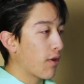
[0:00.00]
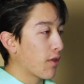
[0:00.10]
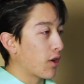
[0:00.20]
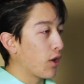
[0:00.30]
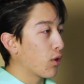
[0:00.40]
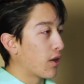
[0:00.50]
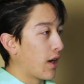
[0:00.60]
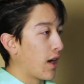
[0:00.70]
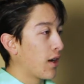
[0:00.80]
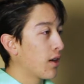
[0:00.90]
other youth and
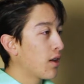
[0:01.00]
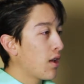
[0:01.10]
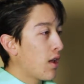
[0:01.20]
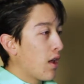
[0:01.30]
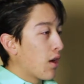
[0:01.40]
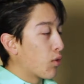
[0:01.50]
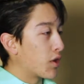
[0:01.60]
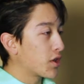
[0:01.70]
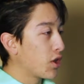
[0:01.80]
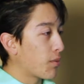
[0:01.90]
I were
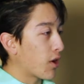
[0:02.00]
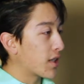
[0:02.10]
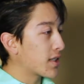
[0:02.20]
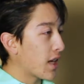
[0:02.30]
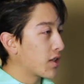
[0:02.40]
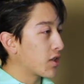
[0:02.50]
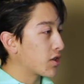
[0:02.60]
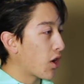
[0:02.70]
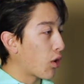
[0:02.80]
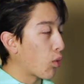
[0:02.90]
super excited to
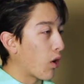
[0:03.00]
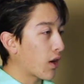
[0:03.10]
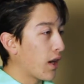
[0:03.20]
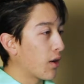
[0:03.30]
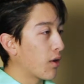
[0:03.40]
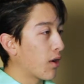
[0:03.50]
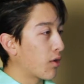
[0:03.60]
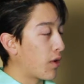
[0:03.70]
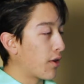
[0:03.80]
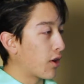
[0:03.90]
start working
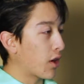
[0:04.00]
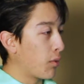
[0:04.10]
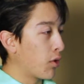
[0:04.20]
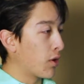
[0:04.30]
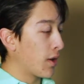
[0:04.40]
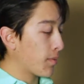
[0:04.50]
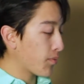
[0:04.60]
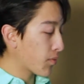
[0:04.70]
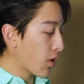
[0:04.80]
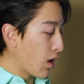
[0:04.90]
around our community.
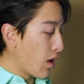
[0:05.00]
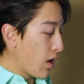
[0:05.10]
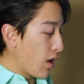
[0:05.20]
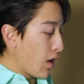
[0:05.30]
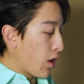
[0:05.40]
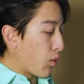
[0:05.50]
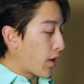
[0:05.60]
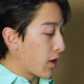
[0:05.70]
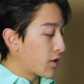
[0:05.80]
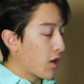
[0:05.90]
We
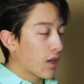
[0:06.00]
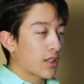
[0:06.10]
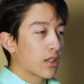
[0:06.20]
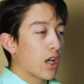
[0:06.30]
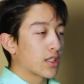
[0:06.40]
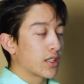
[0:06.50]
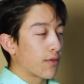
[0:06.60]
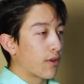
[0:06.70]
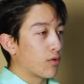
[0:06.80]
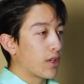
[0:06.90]
conducted lots of
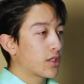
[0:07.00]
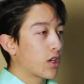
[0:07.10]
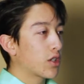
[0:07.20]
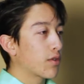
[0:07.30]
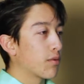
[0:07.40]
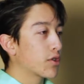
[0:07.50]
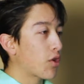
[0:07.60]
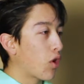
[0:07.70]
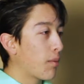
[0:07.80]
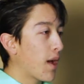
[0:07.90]
different research, from
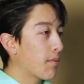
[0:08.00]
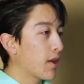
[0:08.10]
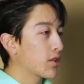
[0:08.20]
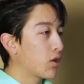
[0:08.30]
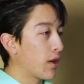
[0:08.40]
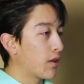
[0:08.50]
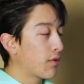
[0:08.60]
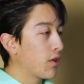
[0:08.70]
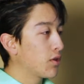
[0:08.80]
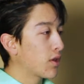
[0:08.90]
story mapping to
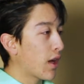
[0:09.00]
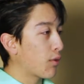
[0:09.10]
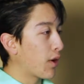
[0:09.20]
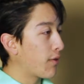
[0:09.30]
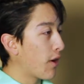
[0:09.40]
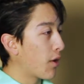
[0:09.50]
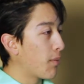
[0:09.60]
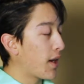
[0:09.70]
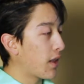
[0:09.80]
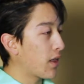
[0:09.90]
interviews, and we found
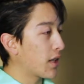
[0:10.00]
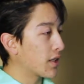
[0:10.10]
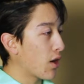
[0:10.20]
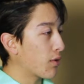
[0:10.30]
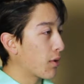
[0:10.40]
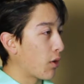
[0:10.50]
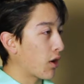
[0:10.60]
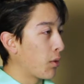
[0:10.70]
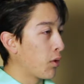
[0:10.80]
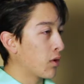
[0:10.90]
many things out from our
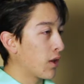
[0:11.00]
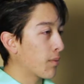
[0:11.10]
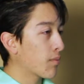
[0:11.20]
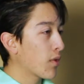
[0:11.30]
community.